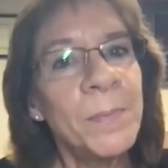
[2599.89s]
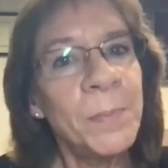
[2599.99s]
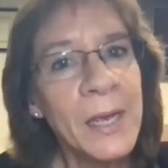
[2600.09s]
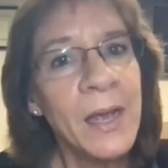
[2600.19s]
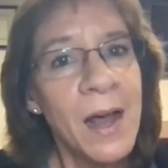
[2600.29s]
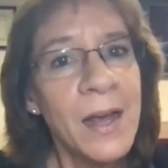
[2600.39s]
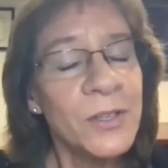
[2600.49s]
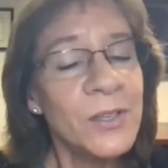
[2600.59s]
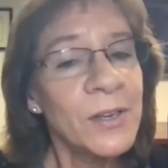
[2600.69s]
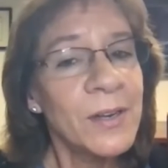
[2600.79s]

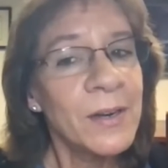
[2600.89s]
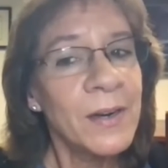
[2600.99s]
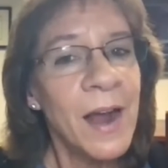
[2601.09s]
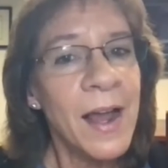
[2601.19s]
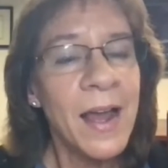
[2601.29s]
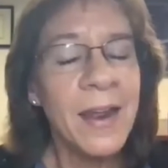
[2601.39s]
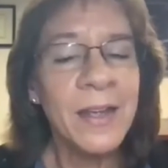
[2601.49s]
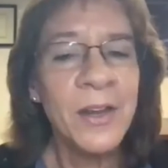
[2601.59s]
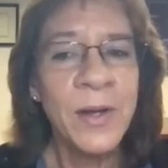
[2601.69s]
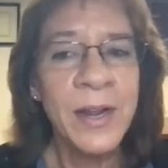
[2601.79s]
because, uh,
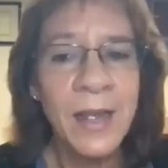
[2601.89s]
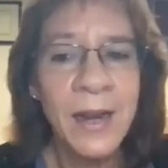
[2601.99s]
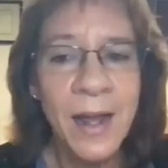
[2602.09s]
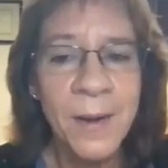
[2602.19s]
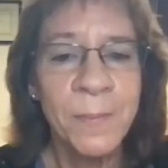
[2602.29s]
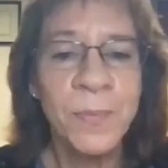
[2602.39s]
you know, it, it,